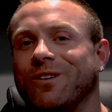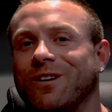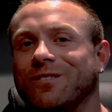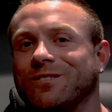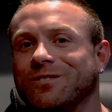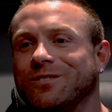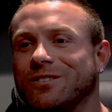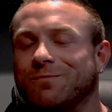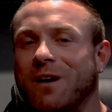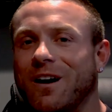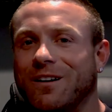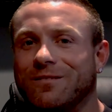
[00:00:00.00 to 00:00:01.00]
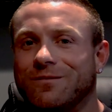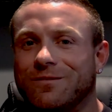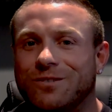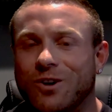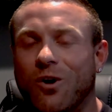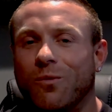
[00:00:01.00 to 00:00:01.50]
and just by
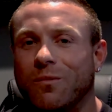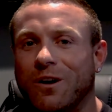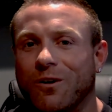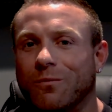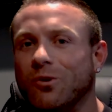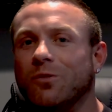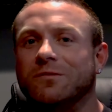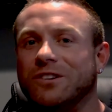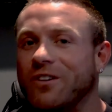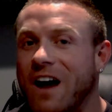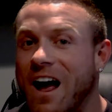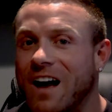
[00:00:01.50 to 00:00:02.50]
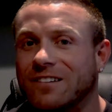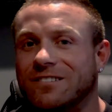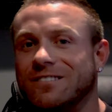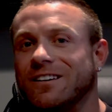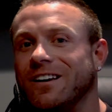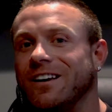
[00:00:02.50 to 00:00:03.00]
showing me your boobs and your
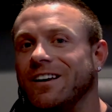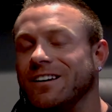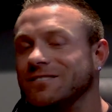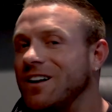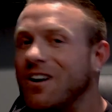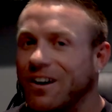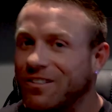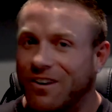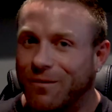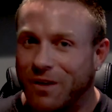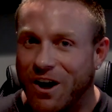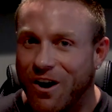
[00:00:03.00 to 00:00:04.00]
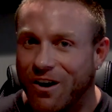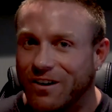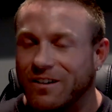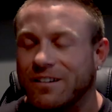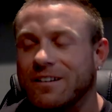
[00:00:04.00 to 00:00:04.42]
ass is not going to turn me on.